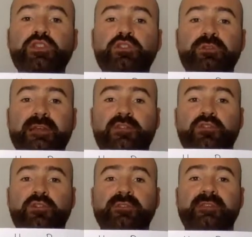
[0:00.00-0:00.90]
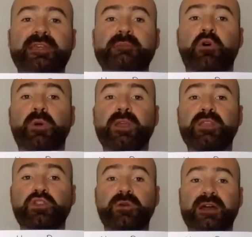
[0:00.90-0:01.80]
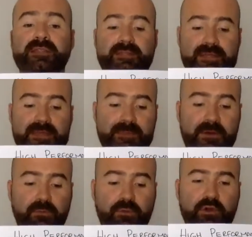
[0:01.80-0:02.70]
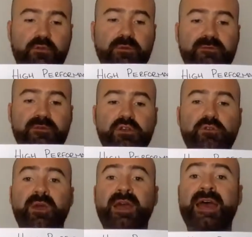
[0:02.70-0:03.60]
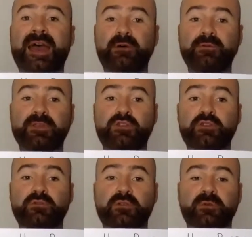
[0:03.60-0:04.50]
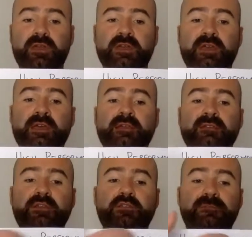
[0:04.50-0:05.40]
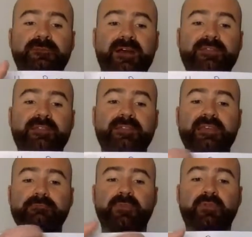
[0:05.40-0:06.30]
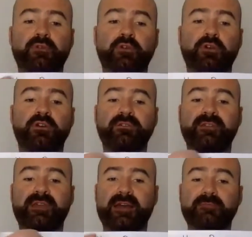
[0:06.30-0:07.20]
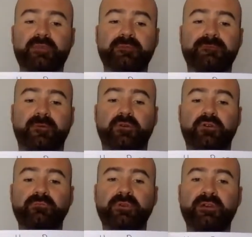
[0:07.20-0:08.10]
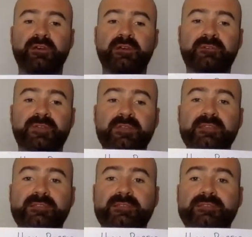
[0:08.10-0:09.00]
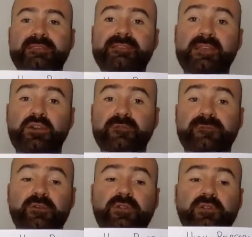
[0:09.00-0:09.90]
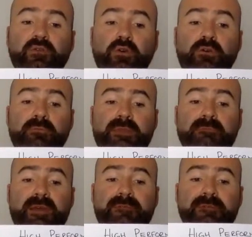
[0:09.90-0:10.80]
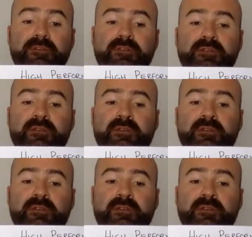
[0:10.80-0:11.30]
you last joined a team, or when you had a team that worked with you, how did you do it? Did you find the team took a long time to form? Then did they go through a storming method?